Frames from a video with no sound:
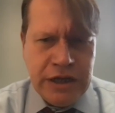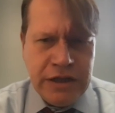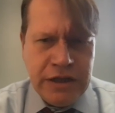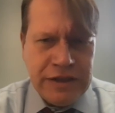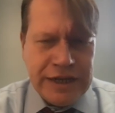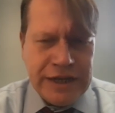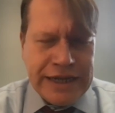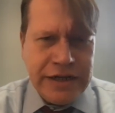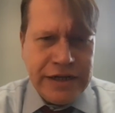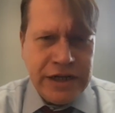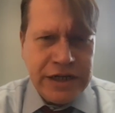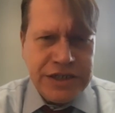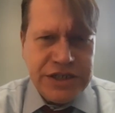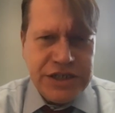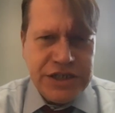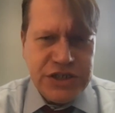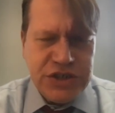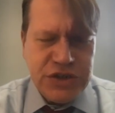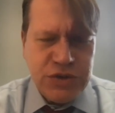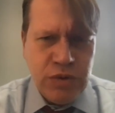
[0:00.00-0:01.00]
the late
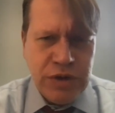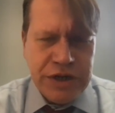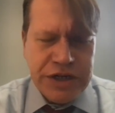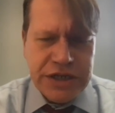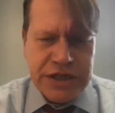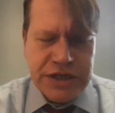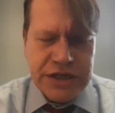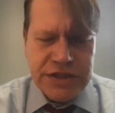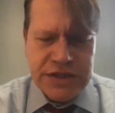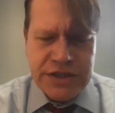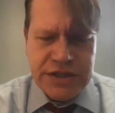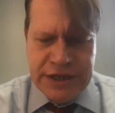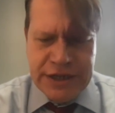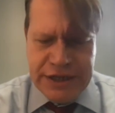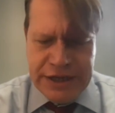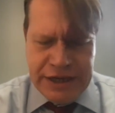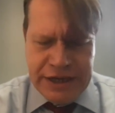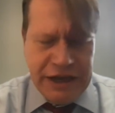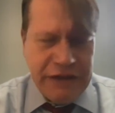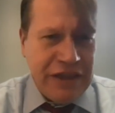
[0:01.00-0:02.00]
1920s,
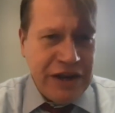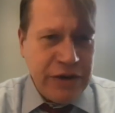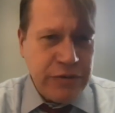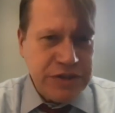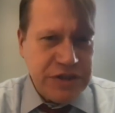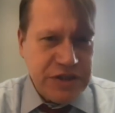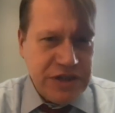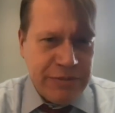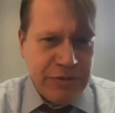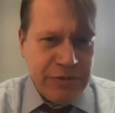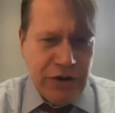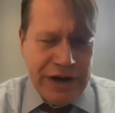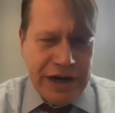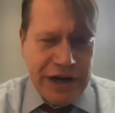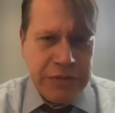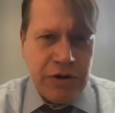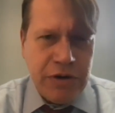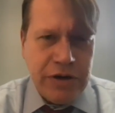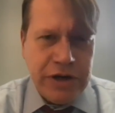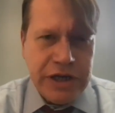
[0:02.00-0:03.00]
and then it was the
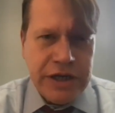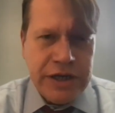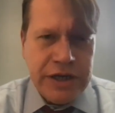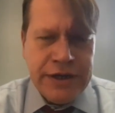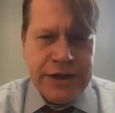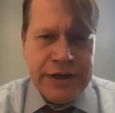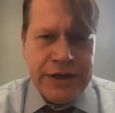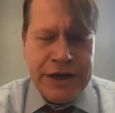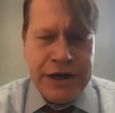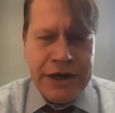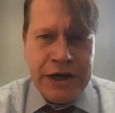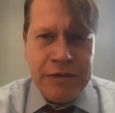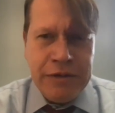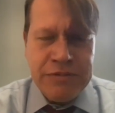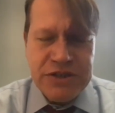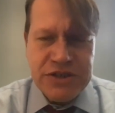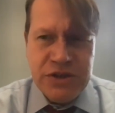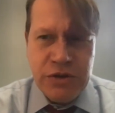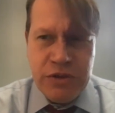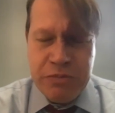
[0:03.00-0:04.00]
Democrat Party.
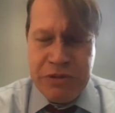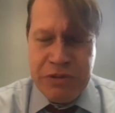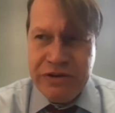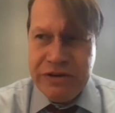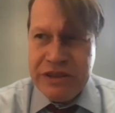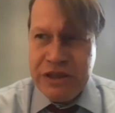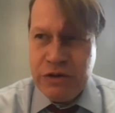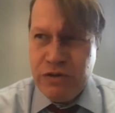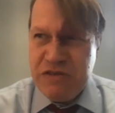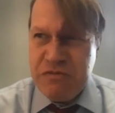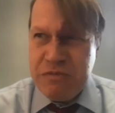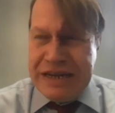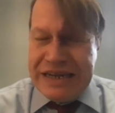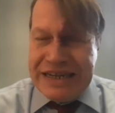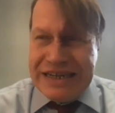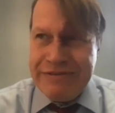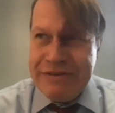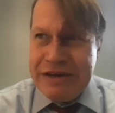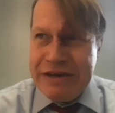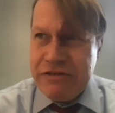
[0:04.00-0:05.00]
So the period that we've
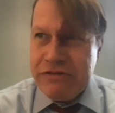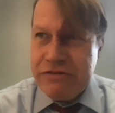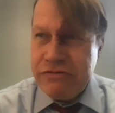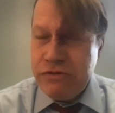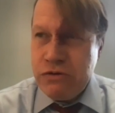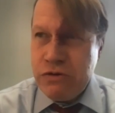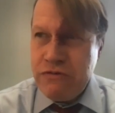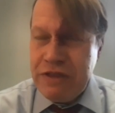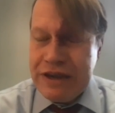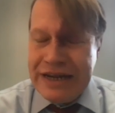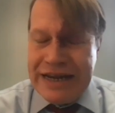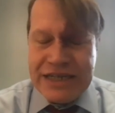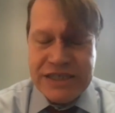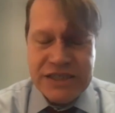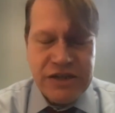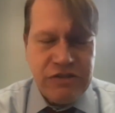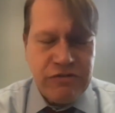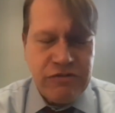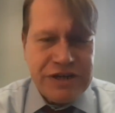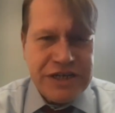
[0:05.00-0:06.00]
been living through the
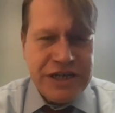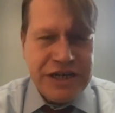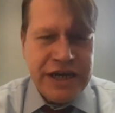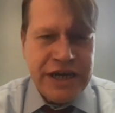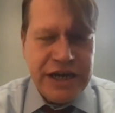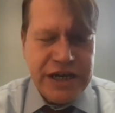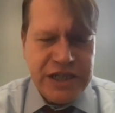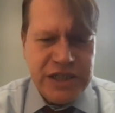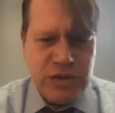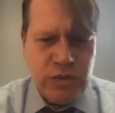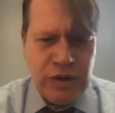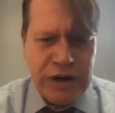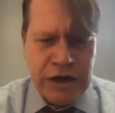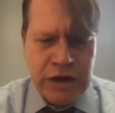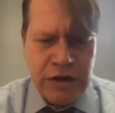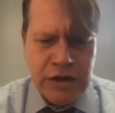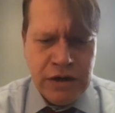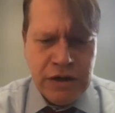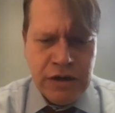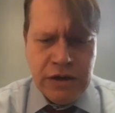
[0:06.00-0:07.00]
last three decades,
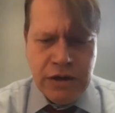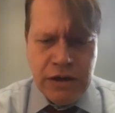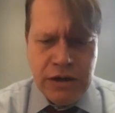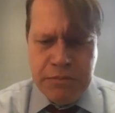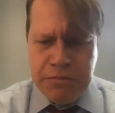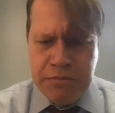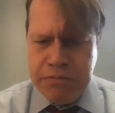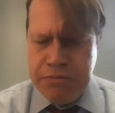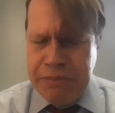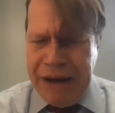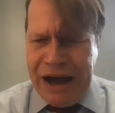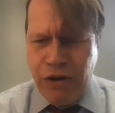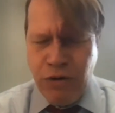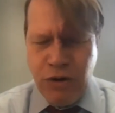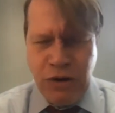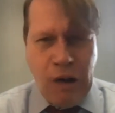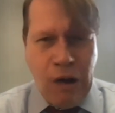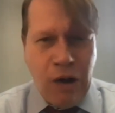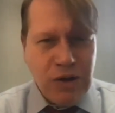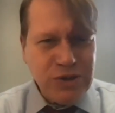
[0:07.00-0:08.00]
where
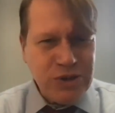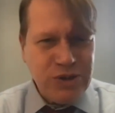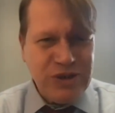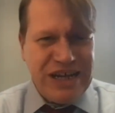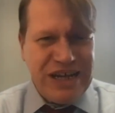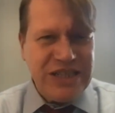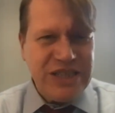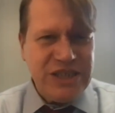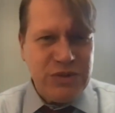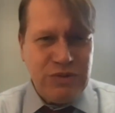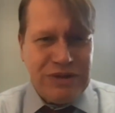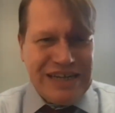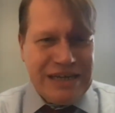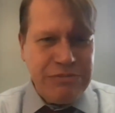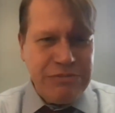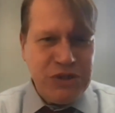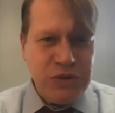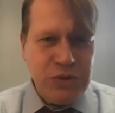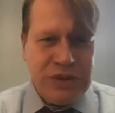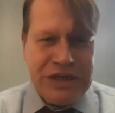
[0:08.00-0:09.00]
power alternates
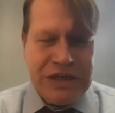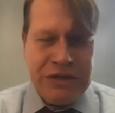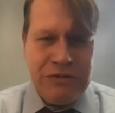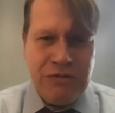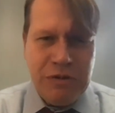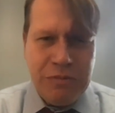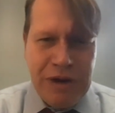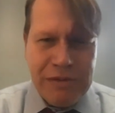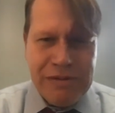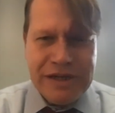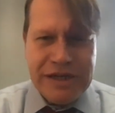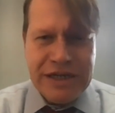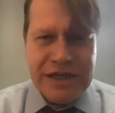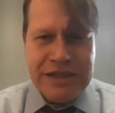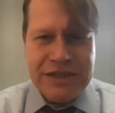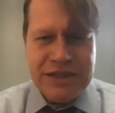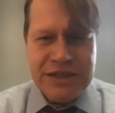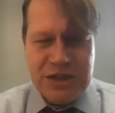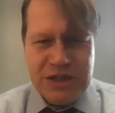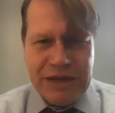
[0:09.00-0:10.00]
really between
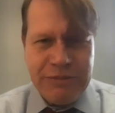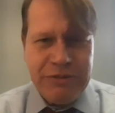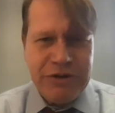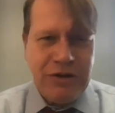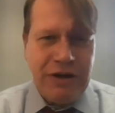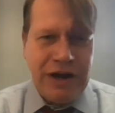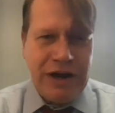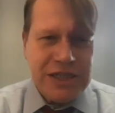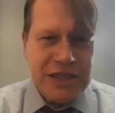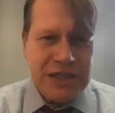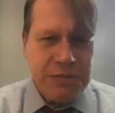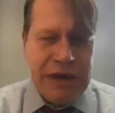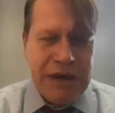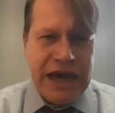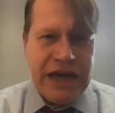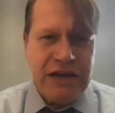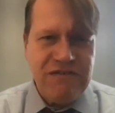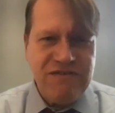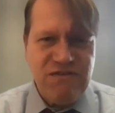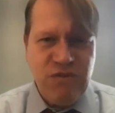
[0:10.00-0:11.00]
Republicans and Democrats
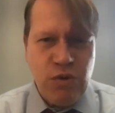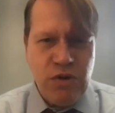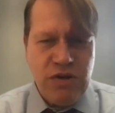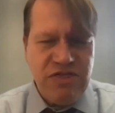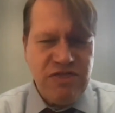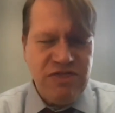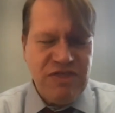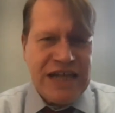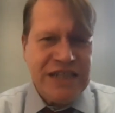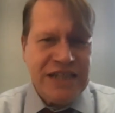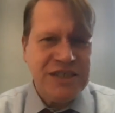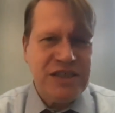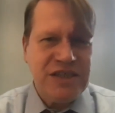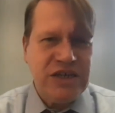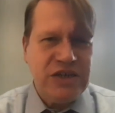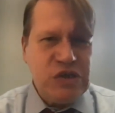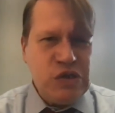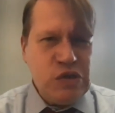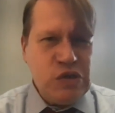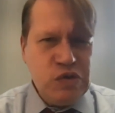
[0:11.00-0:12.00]
back and forth, that's
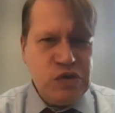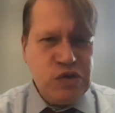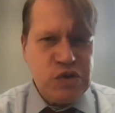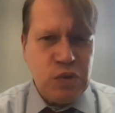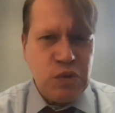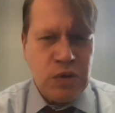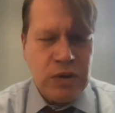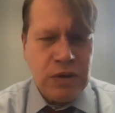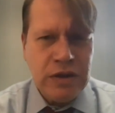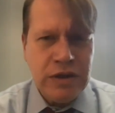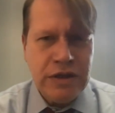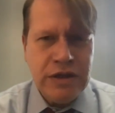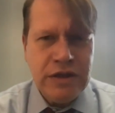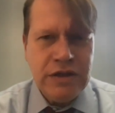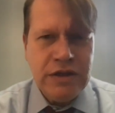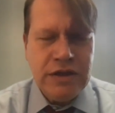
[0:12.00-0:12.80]
the unusual